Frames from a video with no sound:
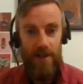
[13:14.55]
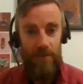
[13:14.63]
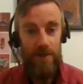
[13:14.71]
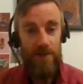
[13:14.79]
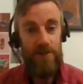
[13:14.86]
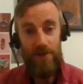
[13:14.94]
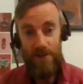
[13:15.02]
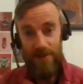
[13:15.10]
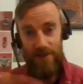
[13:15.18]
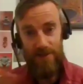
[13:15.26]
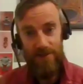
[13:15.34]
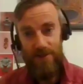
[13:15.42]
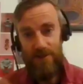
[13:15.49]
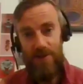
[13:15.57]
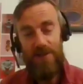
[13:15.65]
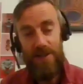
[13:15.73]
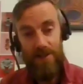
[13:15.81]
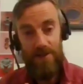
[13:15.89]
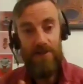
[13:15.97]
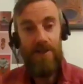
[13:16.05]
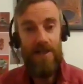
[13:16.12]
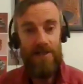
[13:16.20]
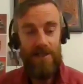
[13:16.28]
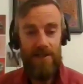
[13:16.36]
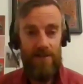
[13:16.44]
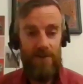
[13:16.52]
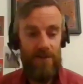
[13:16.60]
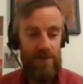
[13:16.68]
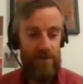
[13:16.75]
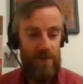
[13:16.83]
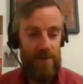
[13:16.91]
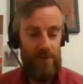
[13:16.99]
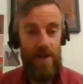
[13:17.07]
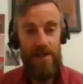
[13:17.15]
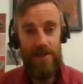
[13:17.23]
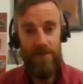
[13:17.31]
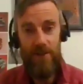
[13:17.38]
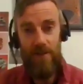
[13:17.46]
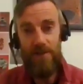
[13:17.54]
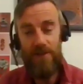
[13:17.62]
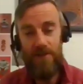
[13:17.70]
which doesn't suggest that there's wealth in the property.